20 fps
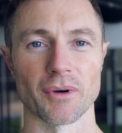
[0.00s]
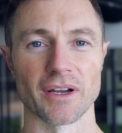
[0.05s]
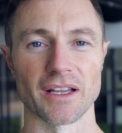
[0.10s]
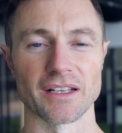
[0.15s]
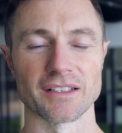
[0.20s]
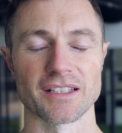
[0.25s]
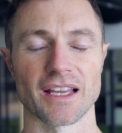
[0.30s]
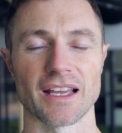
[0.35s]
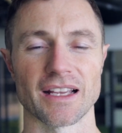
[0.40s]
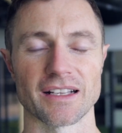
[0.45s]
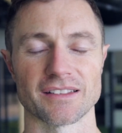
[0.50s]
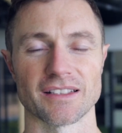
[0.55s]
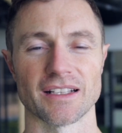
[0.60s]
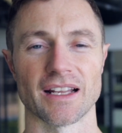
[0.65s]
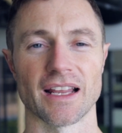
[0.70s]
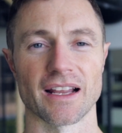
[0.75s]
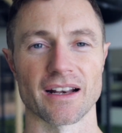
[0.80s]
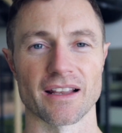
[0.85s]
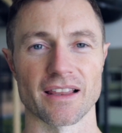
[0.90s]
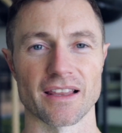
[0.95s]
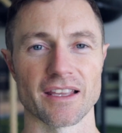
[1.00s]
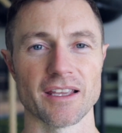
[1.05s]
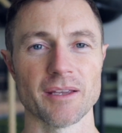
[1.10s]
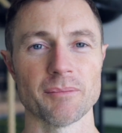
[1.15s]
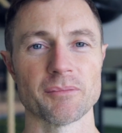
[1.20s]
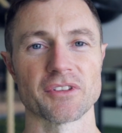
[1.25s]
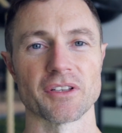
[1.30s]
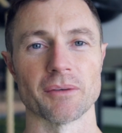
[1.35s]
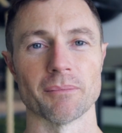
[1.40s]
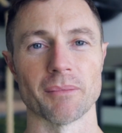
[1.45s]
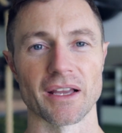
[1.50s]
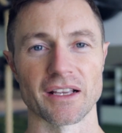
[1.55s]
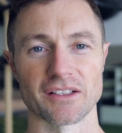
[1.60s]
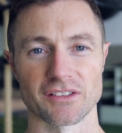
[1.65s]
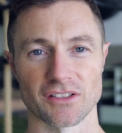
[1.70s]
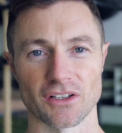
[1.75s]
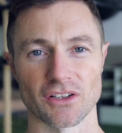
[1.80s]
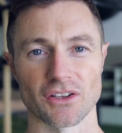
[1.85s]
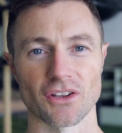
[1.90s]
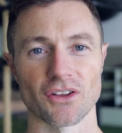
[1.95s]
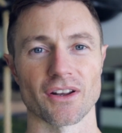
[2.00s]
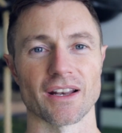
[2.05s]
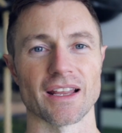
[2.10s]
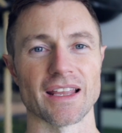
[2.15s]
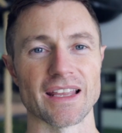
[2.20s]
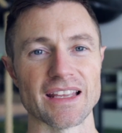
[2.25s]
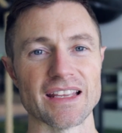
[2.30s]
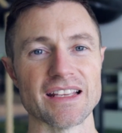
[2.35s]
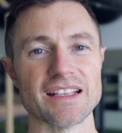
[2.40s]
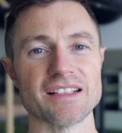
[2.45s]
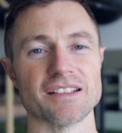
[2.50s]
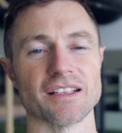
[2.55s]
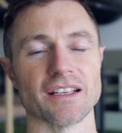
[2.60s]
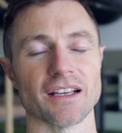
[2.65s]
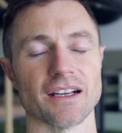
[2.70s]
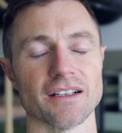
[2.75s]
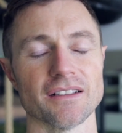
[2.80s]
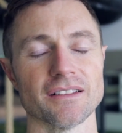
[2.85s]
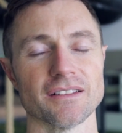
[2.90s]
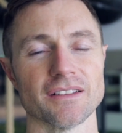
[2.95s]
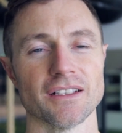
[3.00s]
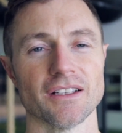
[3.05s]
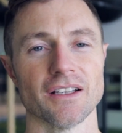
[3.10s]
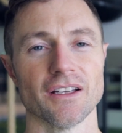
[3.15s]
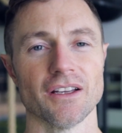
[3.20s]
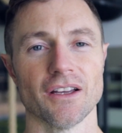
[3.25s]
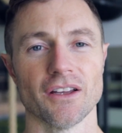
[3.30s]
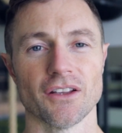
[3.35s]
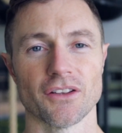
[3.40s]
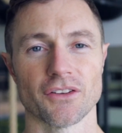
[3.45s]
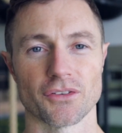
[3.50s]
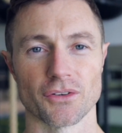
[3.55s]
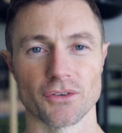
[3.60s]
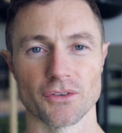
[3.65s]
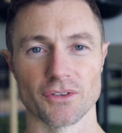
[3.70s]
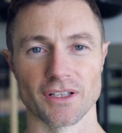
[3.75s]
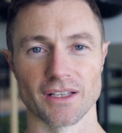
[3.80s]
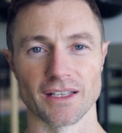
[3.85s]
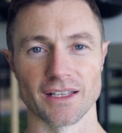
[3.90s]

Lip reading: way it takes it out of the hips and makes it a lot easier through the